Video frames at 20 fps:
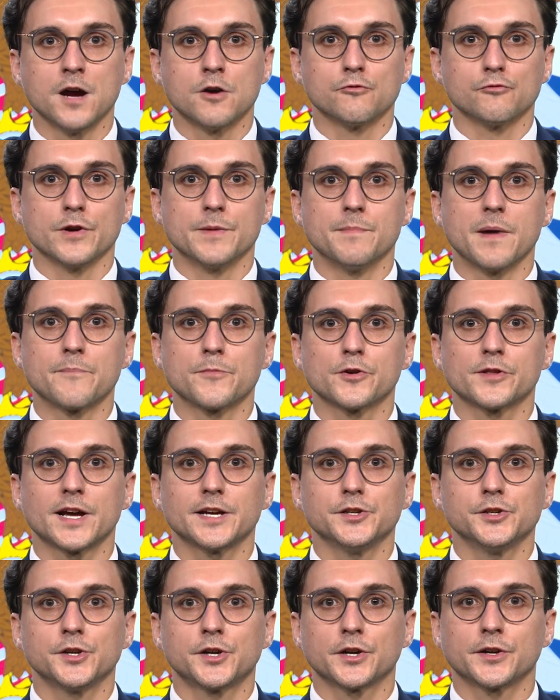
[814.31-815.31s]
Remember that
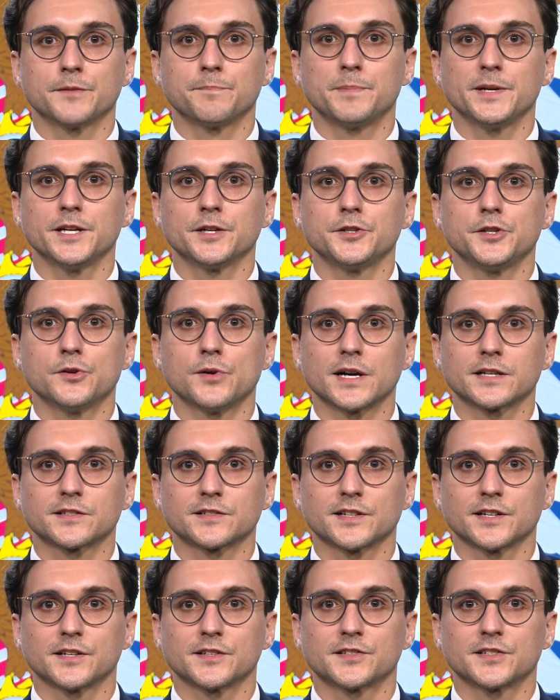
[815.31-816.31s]
you could be a U.S.
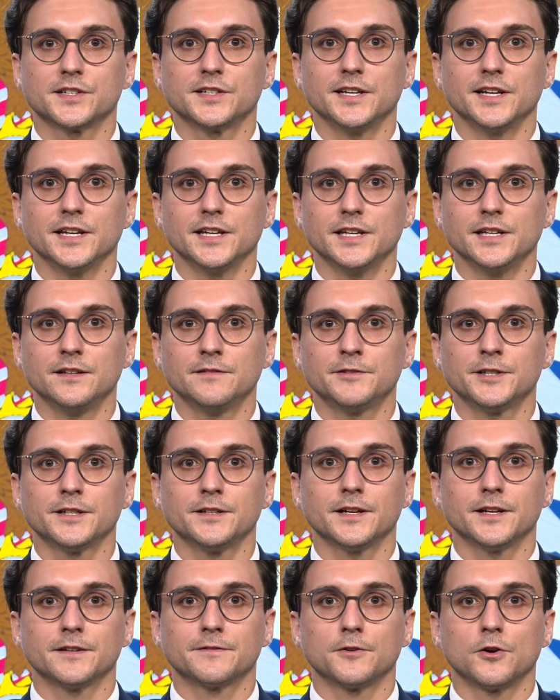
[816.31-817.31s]
citizen even
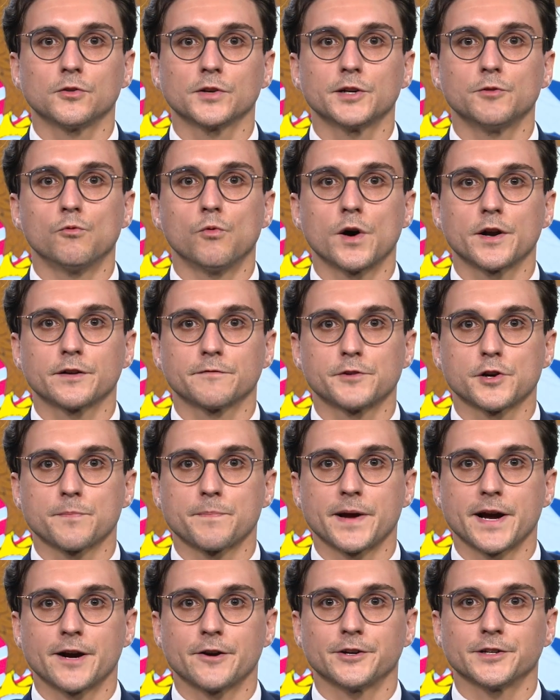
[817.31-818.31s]
if only one of your
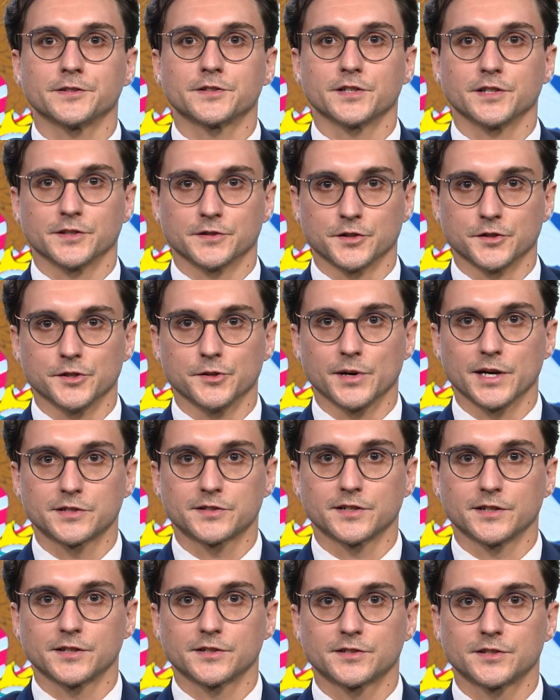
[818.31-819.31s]
parents is a U.S.
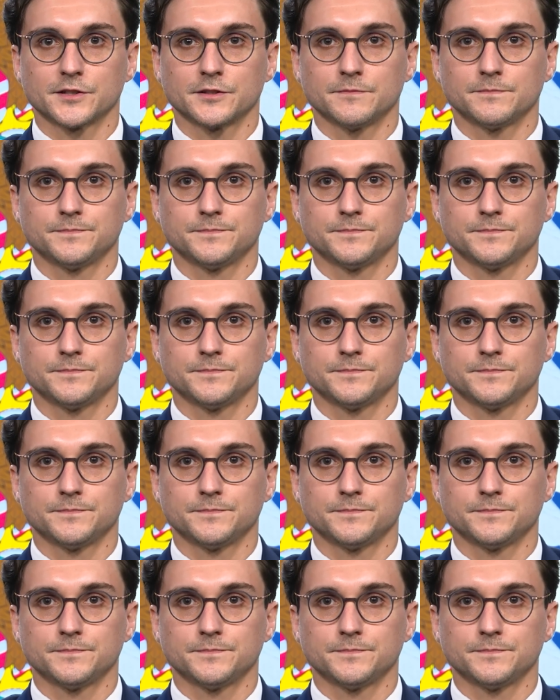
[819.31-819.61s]
citizen.